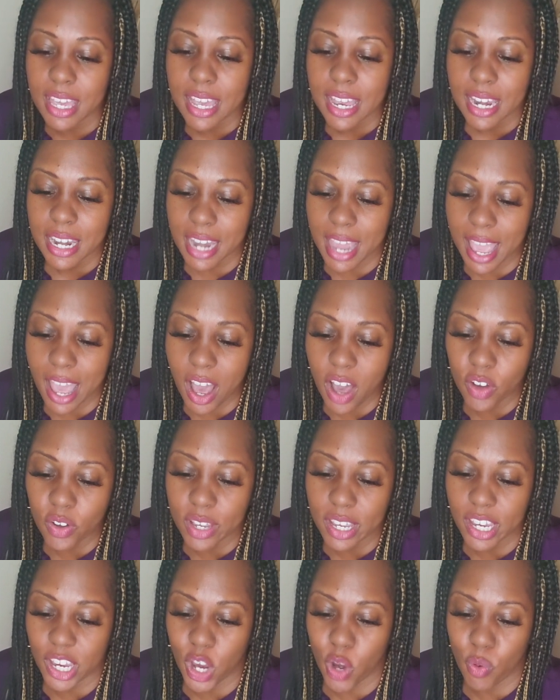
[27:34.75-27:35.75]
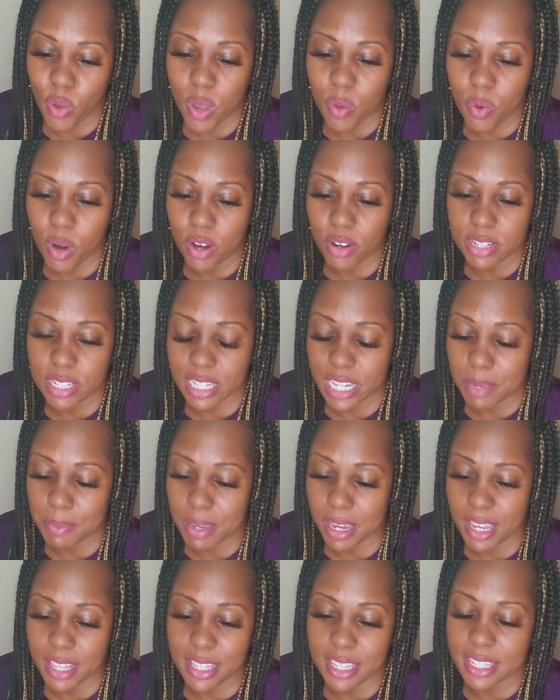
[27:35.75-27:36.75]
Now, here we were sleeping
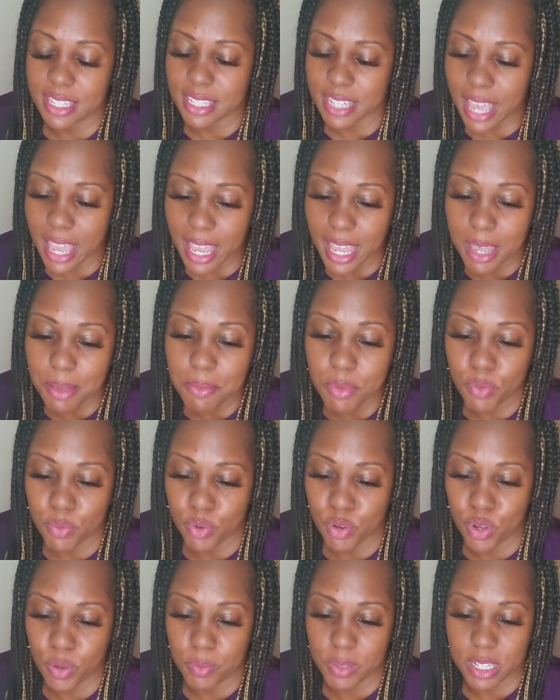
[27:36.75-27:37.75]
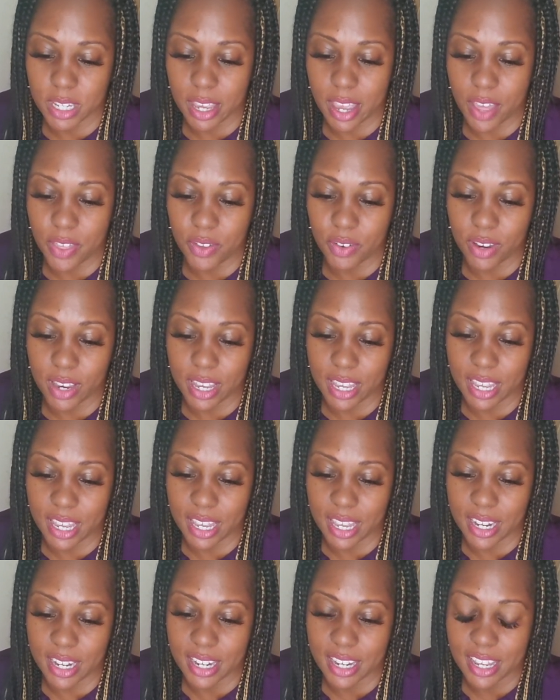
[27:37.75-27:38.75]
in the same room together
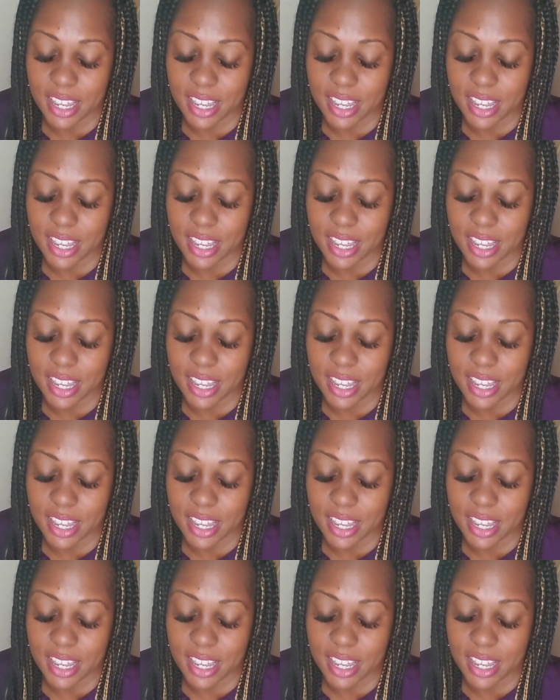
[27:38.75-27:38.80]
again.